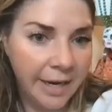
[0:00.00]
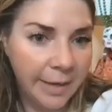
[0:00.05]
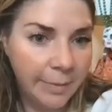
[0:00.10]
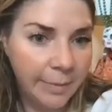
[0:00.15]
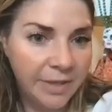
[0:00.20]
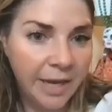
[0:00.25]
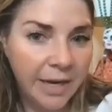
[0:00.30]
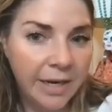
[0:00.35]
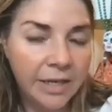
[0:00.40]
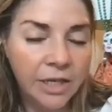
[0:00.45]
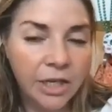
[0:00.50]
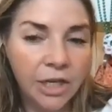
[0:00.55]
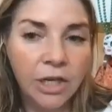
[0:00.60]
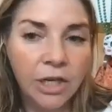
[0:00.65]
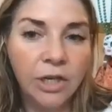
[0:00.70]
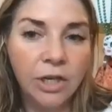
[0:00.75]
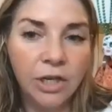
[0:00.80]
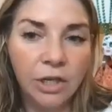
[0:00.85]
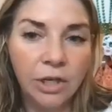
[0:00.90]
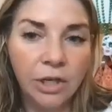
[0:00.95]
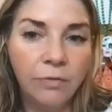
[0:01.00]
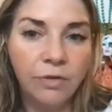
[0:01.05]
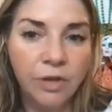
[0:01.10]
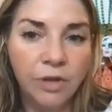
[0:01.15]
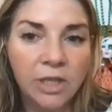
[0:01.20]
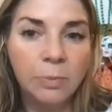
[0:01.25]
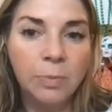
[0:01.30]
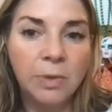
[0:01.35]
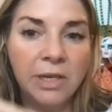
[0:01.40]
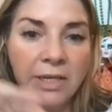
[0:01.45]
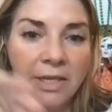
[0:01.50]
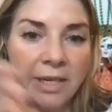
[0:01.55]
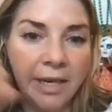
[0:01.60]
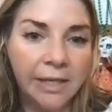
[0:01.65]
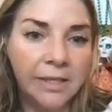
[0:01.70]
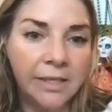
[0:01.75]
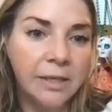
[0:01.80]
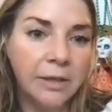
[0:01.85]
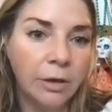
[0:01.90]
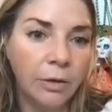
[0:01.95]
times out of ten you've just been
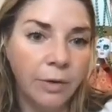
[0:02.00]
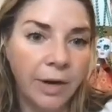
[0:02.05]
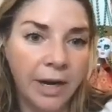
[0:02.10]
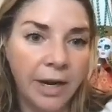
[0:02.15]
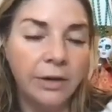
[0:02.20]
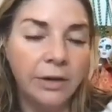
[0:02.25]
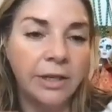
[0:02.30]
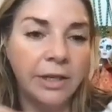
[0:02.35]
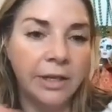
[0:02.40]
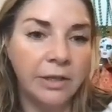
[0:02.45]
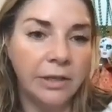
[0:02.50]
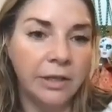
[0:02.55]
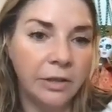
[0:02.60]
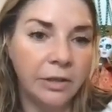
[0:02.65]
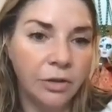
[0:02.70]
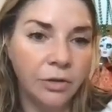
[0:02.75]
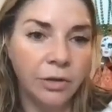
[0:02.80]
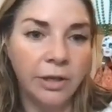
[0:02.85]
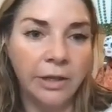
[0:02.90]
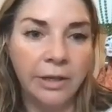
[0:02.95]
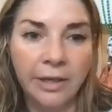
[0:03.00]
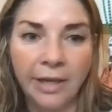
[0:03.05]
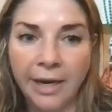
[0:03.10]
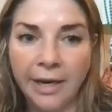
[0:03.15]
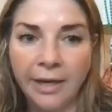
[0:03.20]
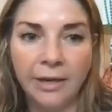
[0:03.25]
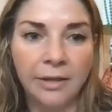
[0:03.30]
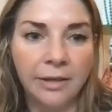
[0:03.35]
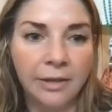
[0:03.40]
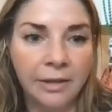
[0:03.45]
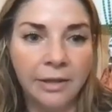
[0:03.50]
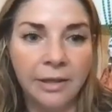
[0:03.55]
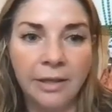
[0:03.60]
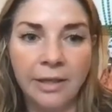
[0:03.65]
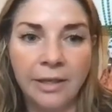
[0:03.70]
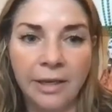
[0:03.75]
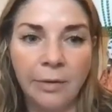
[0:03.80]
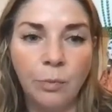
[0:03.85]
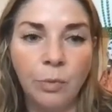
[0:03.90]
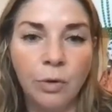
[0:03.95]
dancing around it and tr- and like
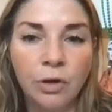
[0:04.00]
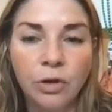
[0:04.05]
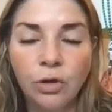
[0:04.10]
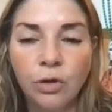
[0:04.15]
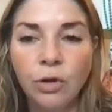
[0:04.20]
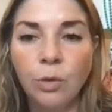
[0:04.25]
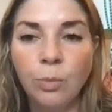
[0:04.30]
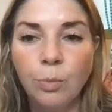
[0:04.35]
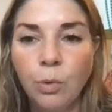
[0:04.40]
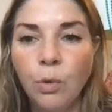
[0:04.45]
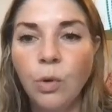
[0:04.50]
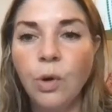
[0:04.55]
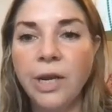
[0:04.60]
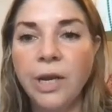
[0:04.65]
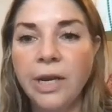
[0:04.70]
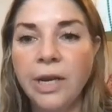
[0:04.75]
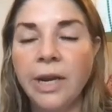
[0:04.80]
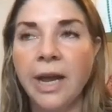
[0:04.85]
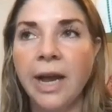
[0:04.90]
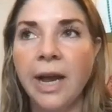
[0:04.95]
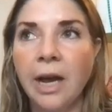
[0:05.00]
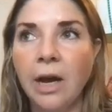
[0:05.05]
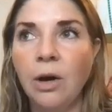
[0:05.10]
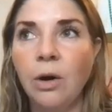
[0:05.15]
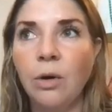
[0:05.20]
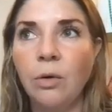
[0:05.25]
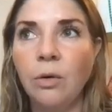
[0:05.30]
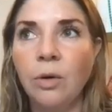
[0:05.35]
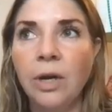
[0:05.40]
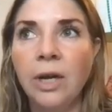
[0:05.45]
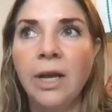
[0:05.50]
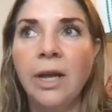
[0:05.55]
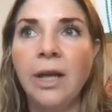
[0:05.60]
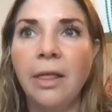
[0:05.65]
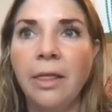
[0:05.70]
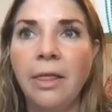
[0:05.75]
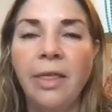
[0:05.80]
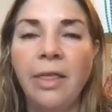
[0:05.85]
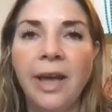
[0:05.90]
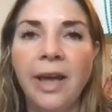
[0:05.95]
and we're to the point now
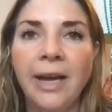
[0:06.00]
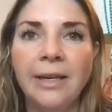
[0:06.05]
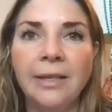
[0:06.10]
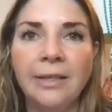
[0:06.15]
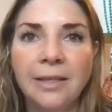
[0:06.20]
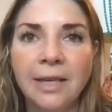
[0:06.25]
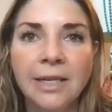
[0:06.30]
that mm-hmm.